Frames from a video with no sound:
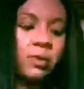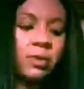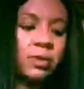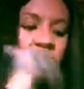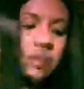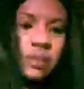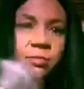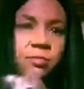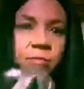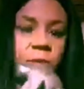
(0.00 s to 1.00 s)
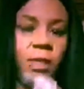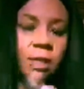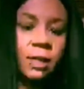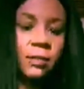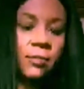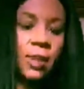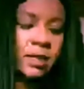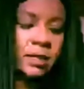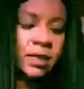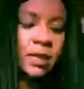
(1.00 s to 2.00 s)
This is my
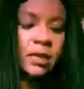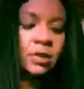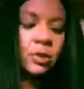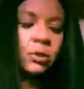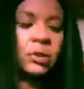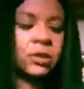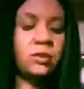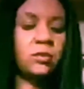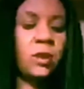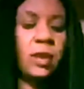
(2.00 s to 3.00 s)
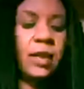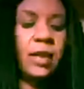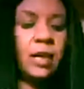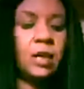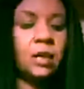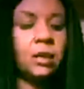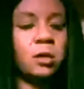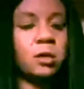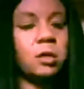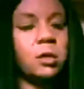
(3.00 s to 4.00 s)
handy dandy tool. This right here,
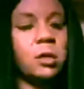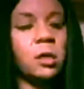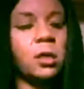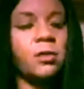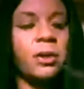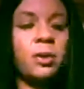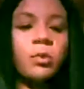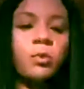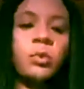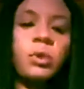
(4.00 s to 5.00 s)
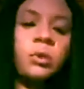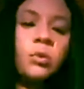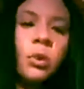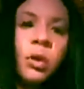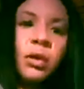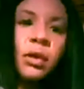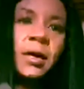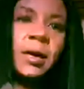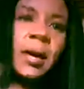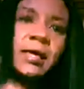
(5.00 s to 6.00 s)
though, will work
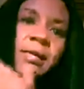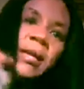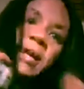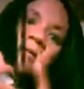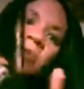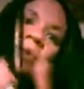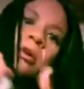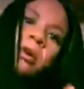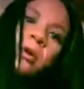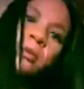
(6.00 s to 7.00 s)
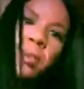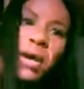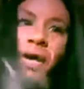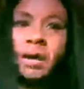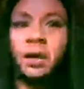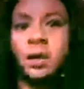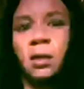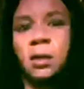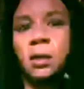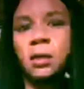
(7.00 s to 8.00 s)
as a hammer on the back.
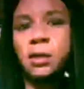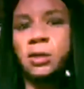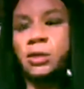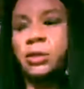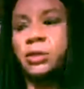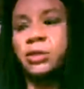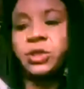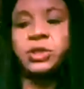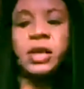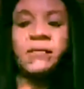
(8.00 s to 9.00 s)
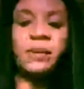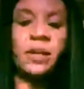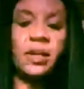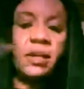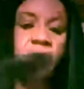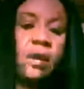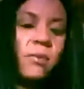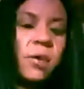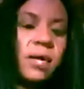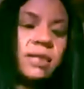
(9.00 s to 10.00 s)
You just have to hit it that
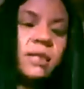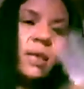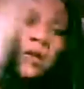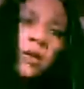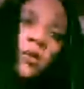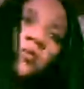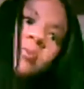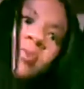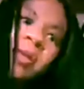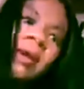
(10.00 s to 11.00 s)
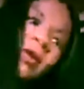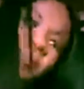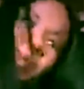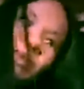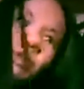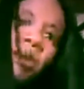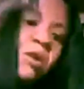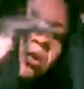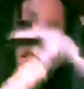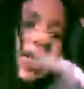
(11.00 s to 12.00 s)
way. It's not going to help in
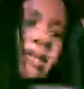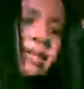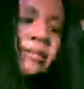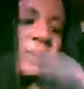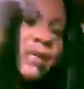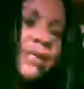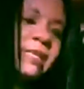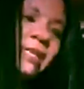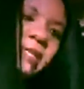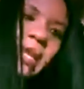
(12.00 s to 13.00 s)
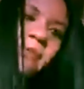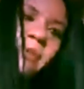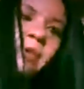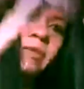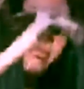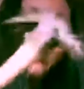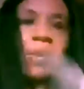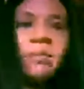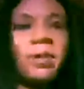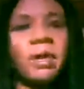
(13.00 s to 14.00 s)
all cases because it doesn't have enough
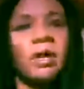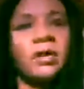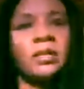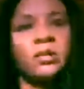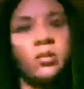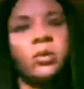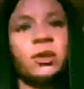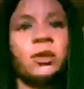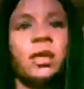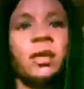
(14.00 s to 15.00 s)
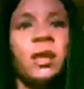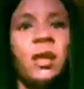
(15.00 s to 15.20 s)
weight behind it to really